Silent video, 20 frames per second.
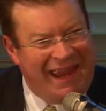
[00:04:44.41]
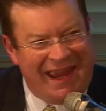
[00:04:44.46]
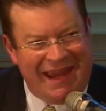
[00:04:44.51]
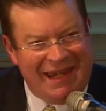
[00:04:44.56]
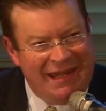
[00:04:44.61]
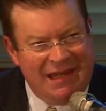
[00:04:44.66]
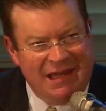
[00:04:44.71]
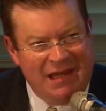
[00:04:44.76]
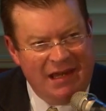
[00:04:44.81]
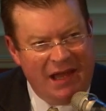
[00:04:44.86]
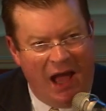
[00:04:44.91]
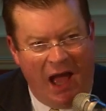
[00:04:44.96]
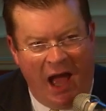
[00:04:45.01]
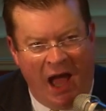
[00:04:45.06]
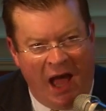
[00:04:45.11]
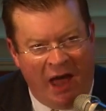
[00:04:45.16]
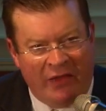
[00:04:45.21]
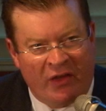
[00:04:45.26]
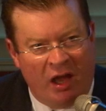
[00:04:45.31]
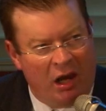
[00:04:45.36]
any
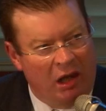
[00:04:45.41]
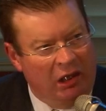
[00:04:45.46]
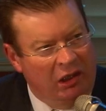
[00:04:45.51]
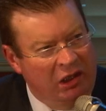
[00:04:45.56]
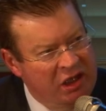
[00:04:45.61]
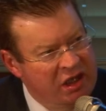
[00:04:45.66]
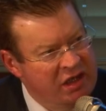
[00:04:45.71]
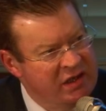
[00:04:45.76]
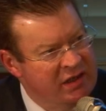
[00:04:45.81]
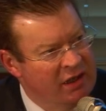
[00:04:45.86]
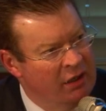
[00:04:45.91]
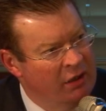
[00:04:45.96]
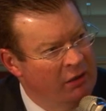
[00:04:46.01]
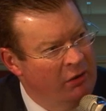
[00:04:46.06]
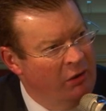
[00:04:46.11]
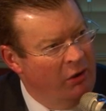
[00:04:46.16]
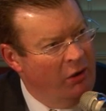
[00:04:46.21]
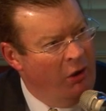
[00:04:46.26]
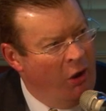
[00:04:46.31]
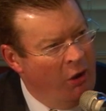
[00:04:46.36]
other leader
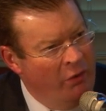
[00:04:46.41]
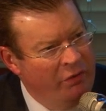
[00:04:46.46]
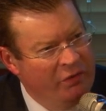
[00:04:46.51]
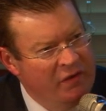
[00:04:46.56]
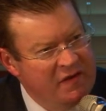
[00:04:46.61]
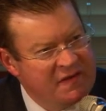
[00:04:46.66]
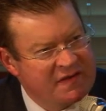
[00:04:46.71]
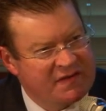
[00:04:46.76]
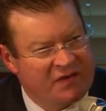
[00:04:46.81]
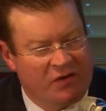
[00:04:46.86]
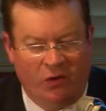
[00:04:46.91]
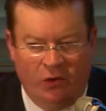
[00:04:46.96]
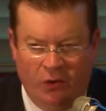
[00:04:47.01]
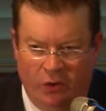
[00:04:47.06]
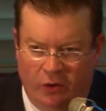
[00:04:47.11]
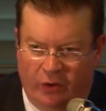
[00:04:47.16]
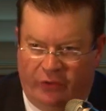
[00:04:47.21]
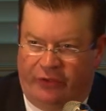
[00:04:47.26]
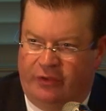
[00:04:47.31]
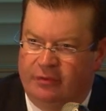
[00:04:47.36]
on this
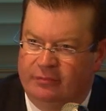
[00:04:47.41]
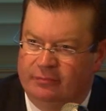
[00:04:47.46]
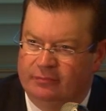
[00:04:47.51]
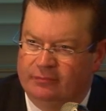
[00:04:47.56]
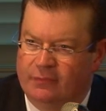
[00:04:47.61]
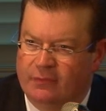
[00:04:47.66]
earth